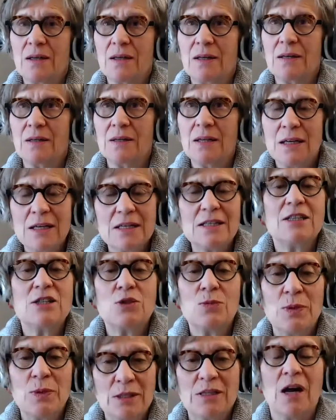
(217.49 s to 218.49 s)
needs to
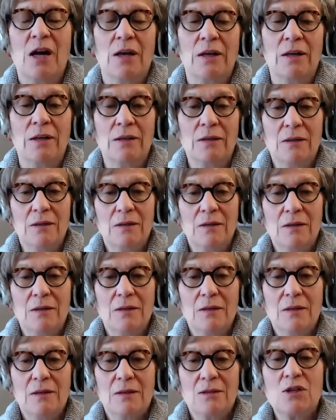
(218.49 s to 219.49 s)
be done
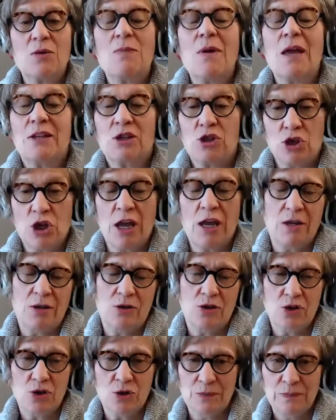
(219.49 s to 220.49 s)
to make change.